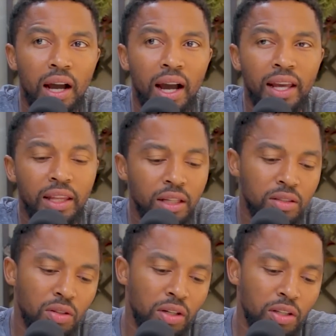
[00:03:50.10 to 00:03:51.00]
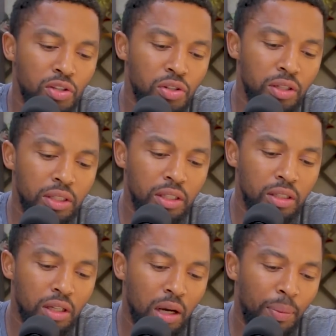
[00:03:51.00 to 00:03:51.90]
I then started the journey
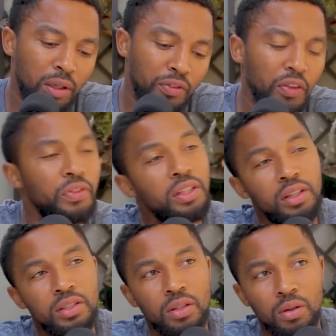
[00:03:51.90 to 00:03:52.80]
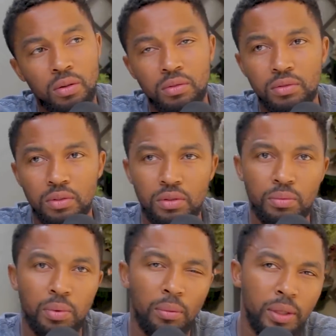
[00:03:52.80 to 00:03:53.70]
about 15 years ago,
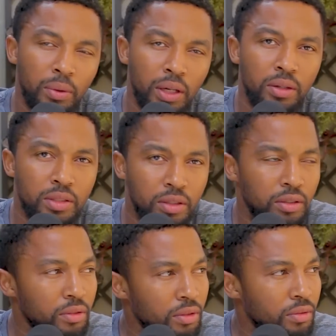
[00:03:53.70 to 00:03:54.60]
probably when I was in